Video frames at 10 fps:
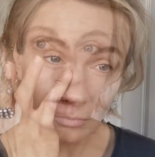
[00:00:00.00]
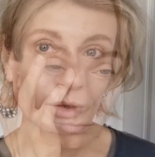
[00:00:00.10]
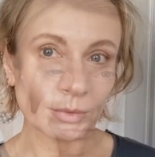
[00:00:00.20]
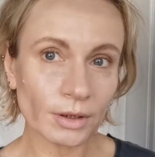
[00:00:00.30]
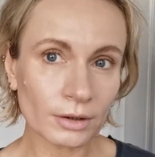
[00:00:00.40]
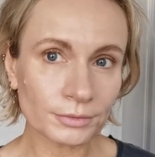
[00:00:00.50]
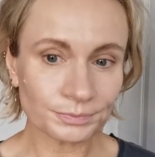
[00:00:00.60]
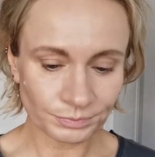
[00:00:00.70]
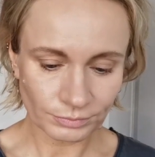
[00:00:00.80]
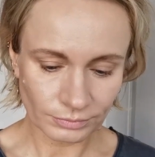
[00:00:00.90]
Here we go.
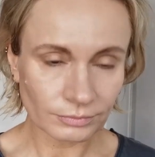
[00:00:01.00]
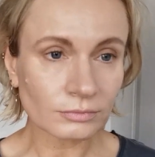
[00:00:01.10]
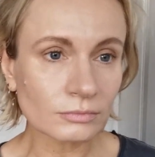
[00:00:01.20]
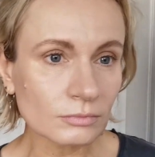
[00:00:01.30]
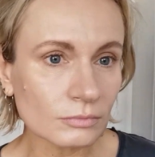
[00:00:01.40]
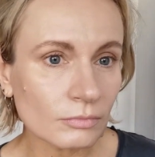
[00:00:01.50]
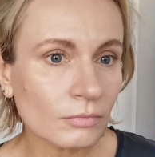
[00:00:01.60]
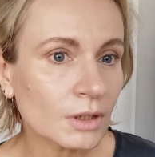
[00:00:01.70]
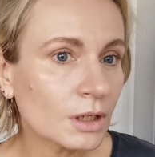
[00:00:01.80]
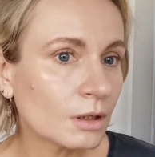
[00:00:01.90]

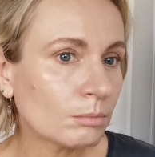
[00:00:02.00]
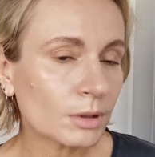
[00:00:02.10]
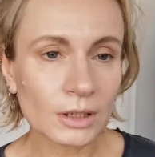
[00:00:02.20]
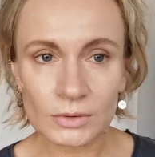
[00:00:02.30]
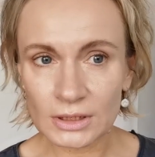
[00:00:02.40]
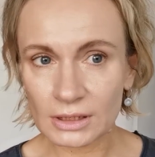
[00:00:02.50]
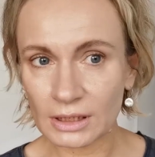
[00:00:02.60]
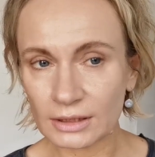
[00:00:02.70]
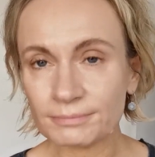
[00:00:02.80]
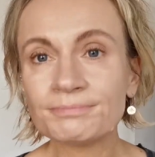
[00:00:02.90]
Brows are
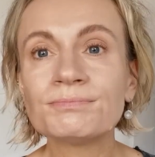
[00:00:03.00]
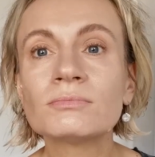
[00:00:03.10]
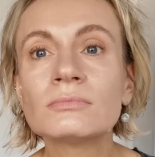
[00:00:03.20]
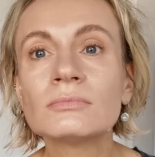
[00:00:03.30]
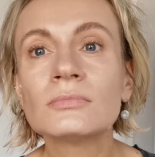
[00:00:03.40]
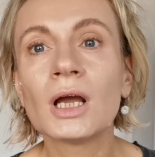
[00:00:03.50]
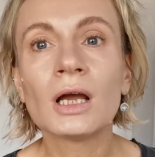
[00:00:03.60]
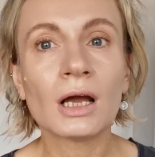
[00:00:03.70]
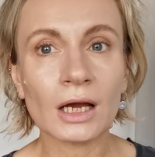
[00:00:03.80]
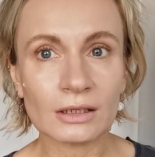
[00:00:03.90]
done
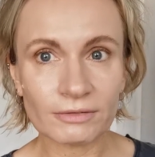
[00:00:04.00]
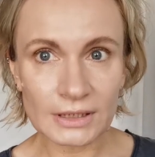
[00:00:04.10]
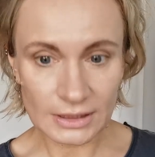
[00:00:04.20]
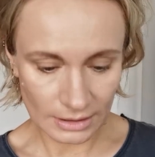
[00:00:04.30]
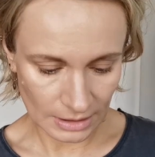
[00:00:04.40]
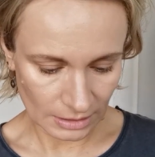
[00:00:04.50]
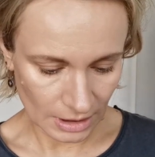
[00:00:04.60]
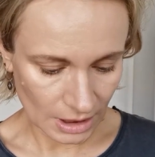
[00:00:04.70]
and face are done.